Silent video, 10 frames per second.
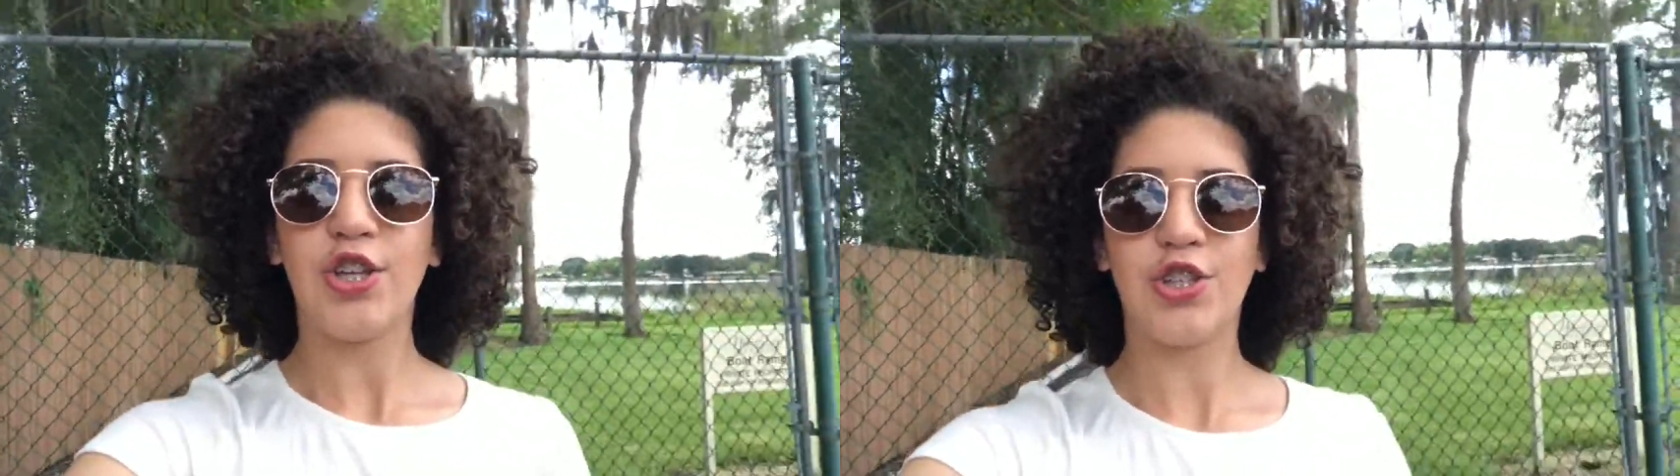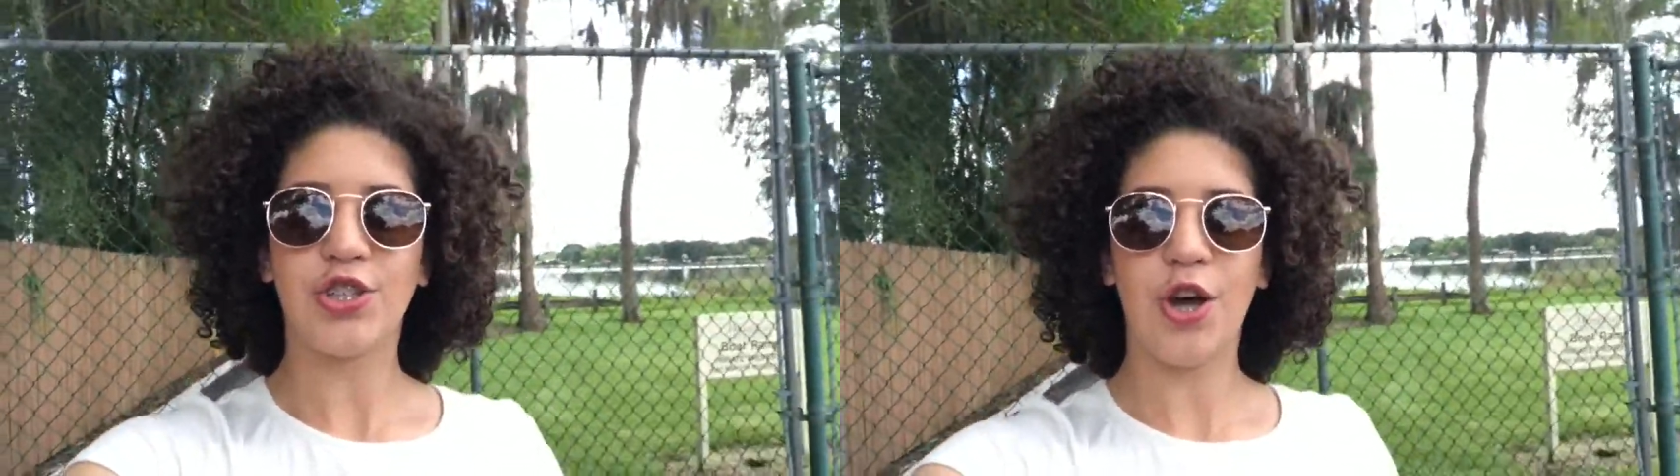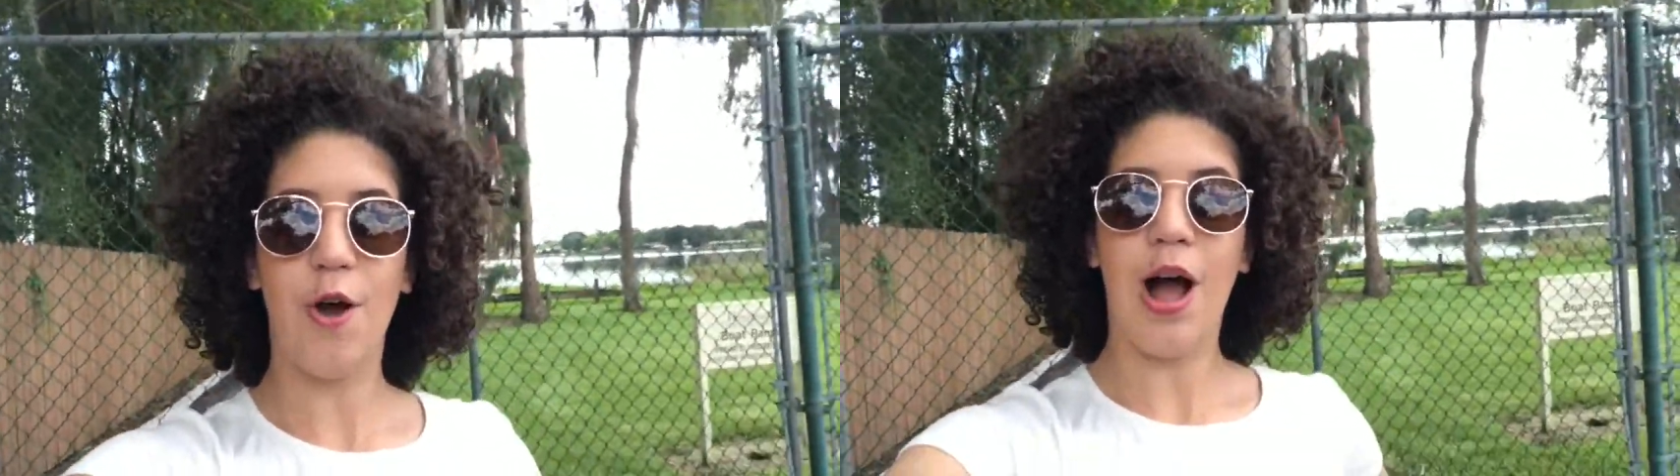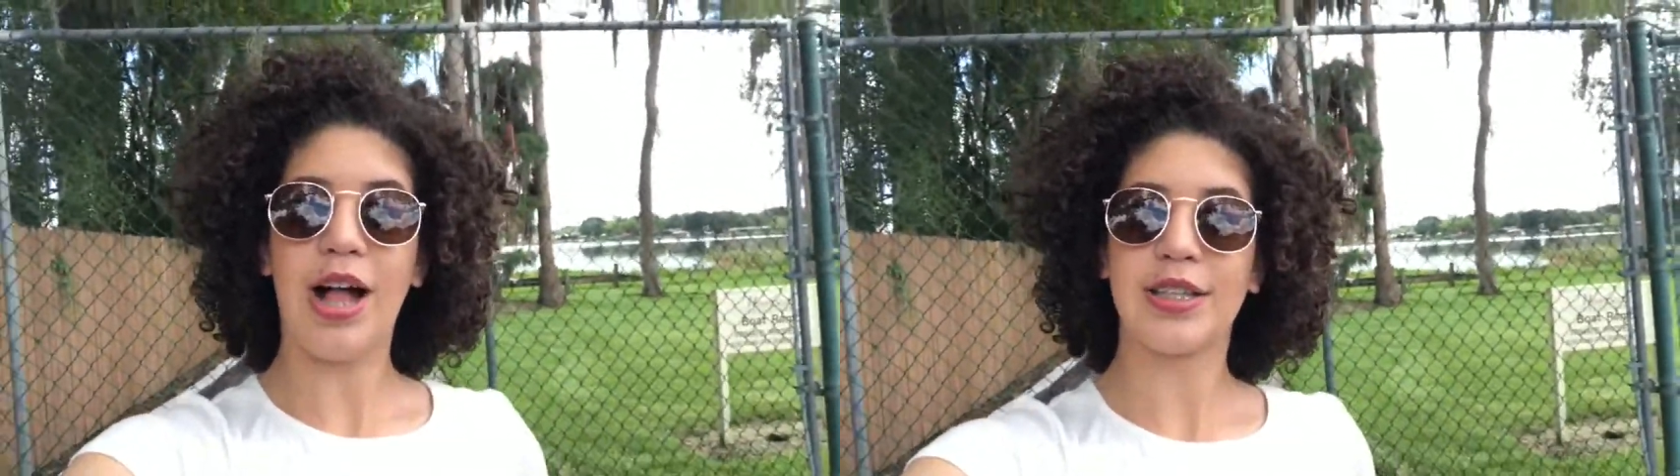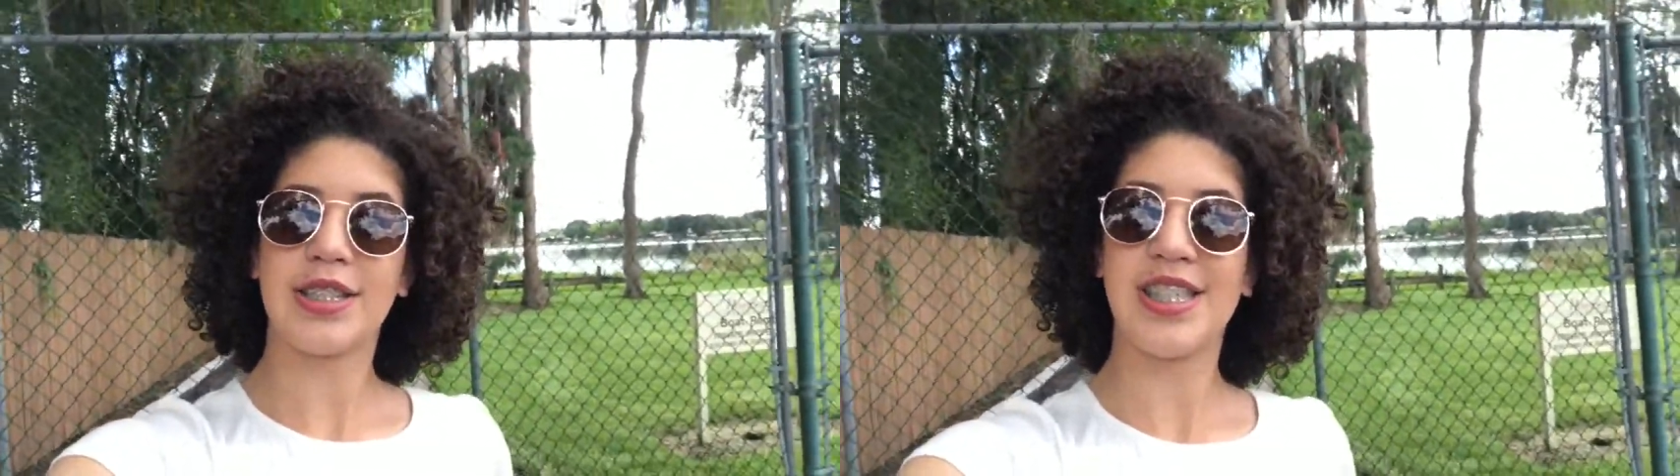So
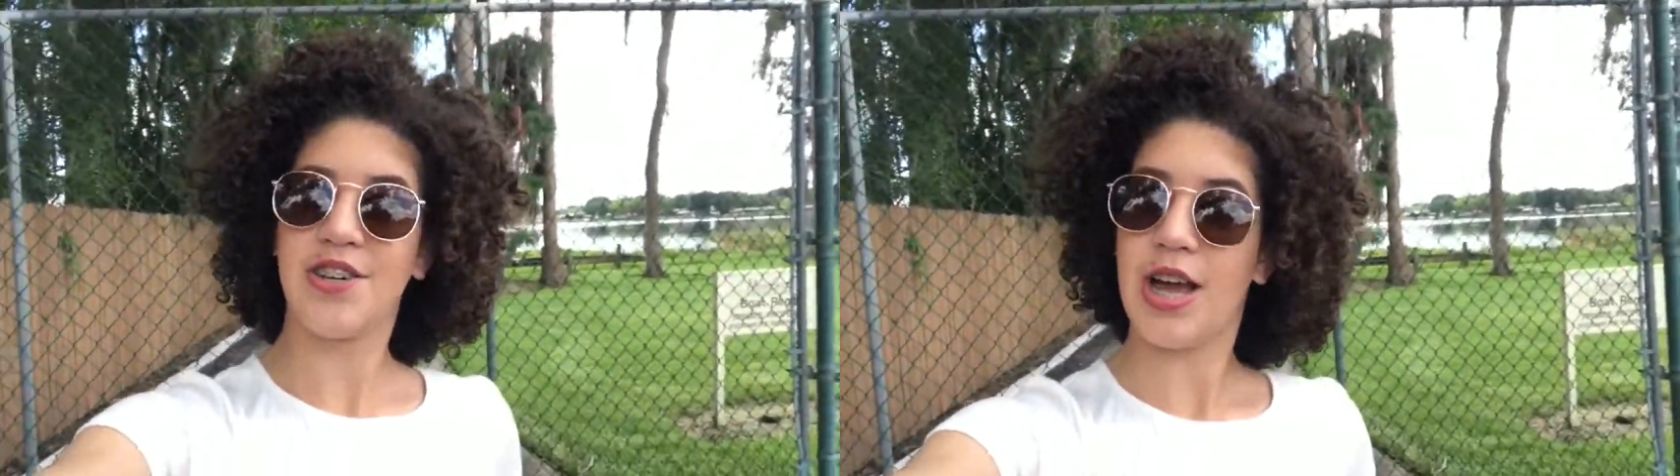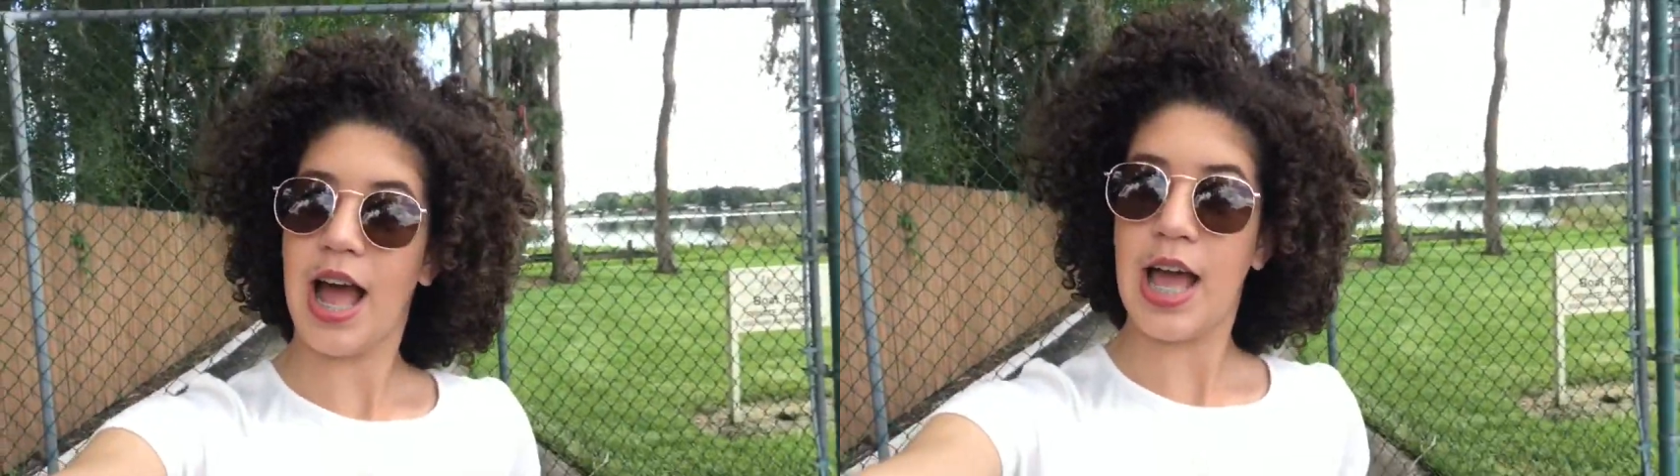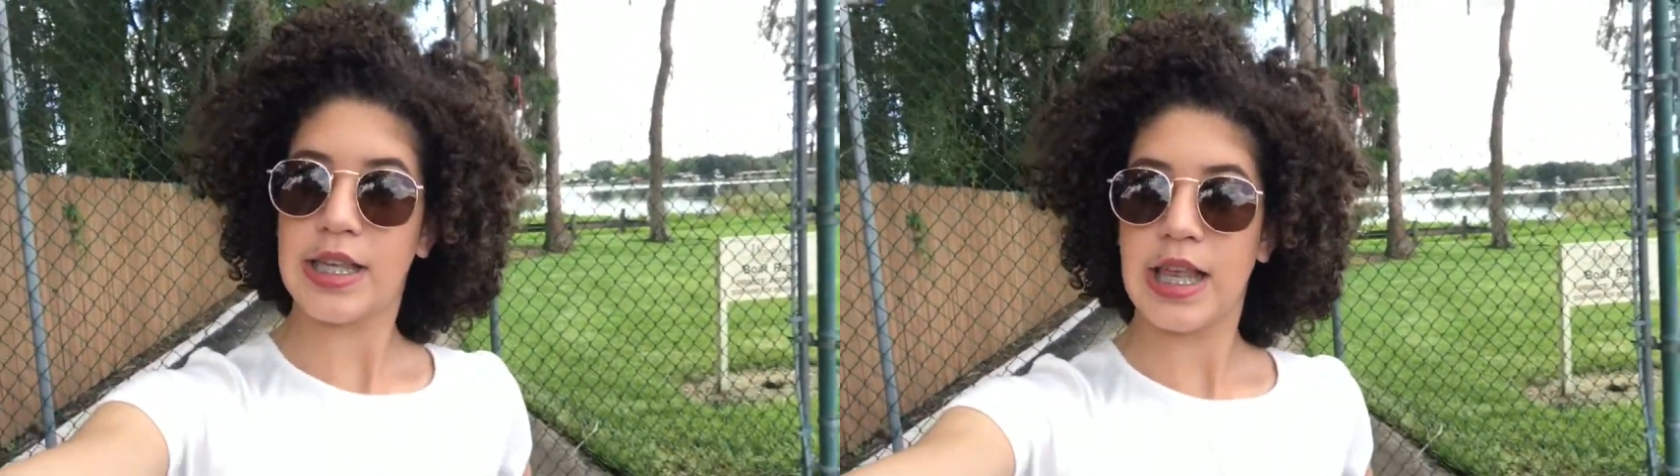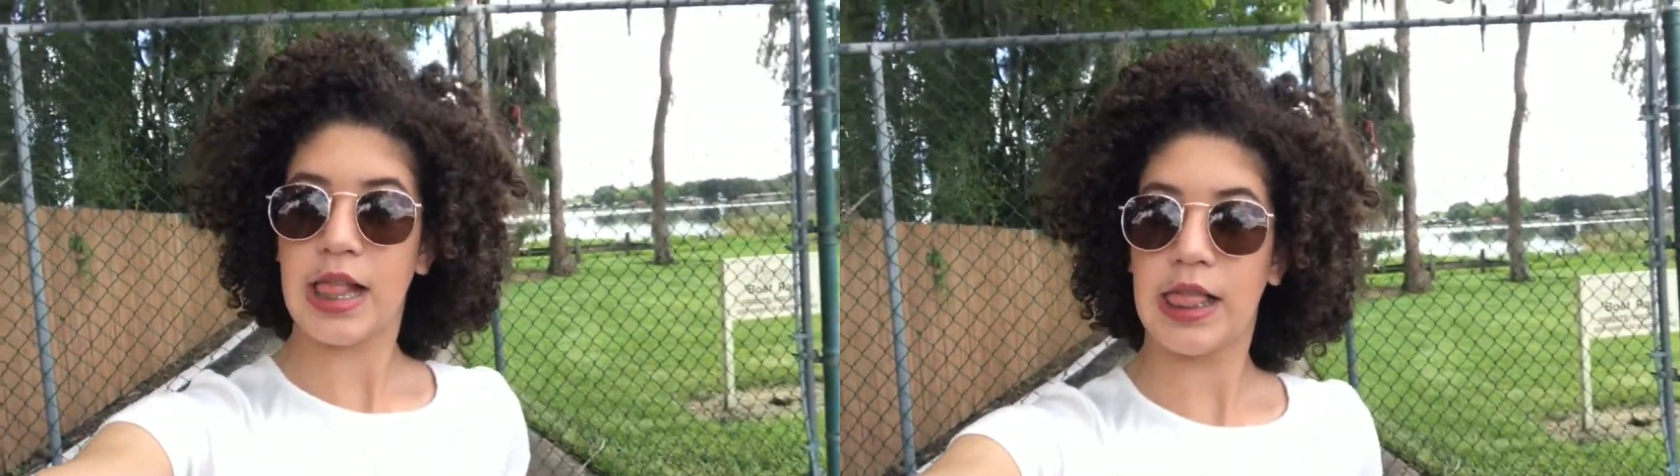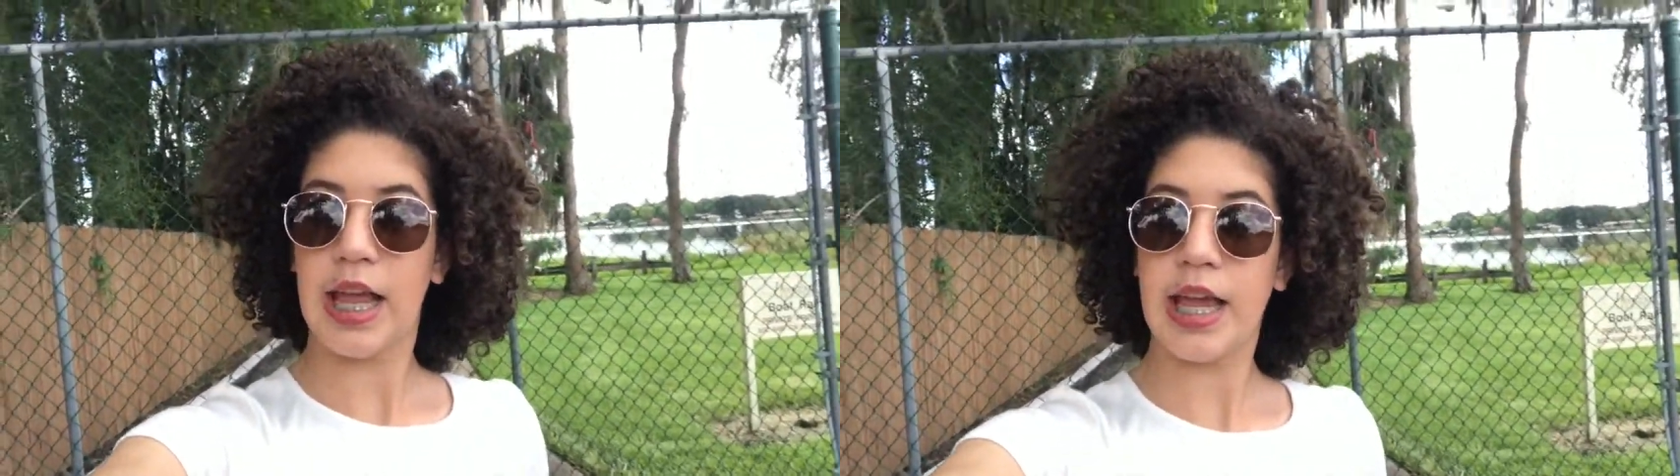I'll see you guys
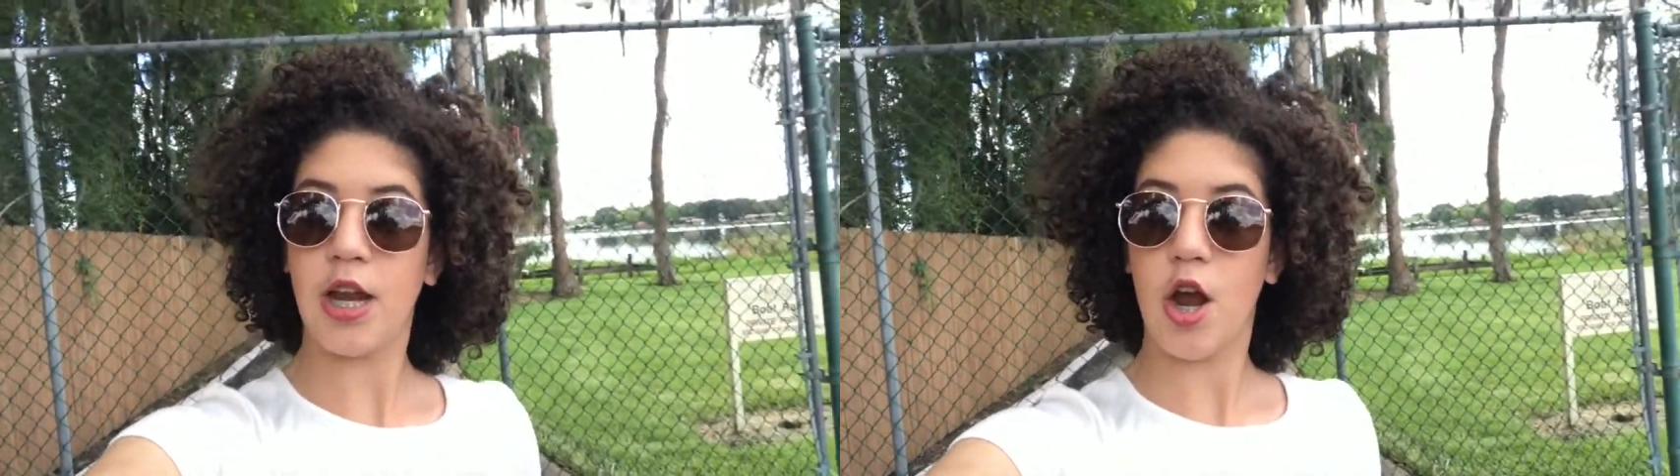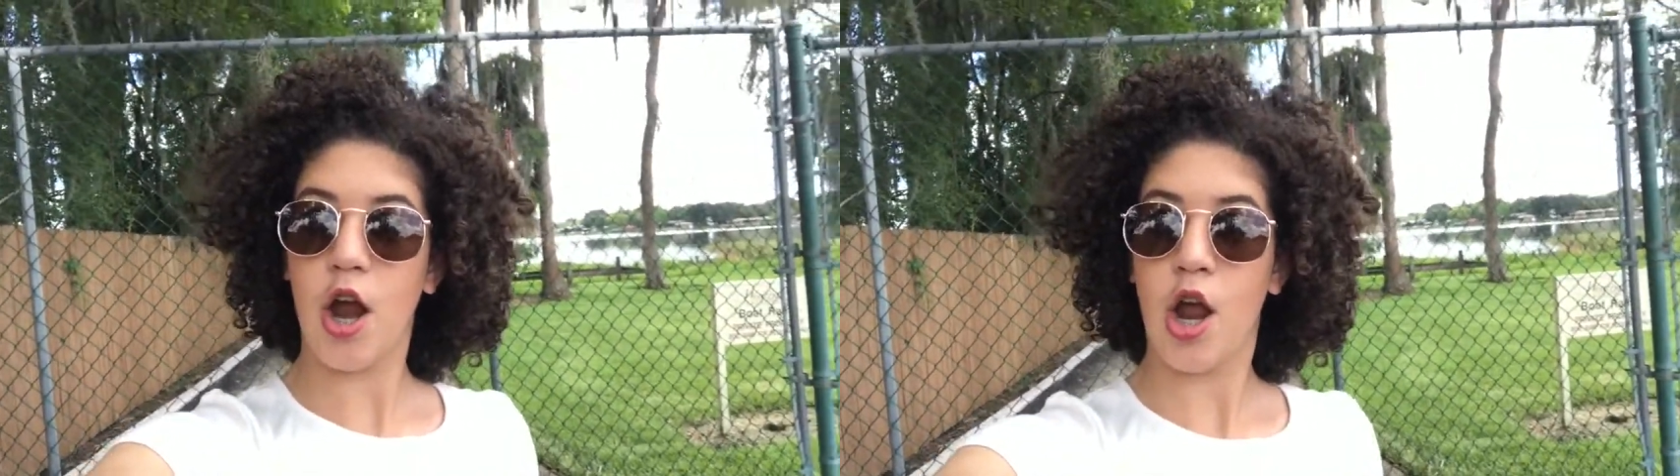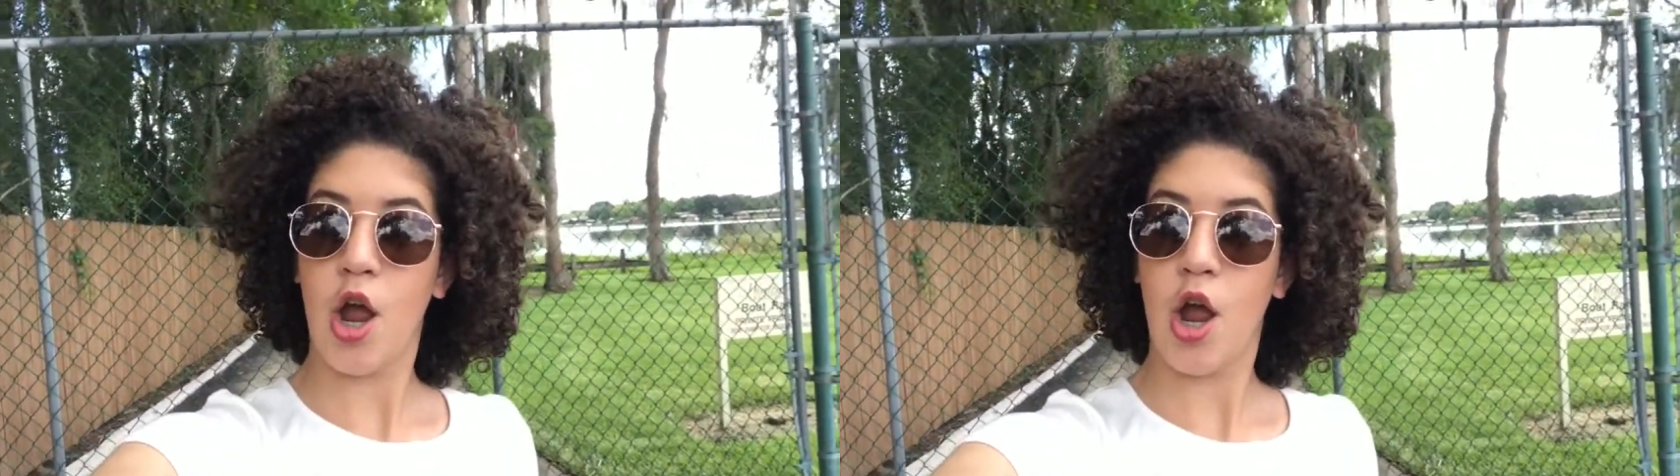later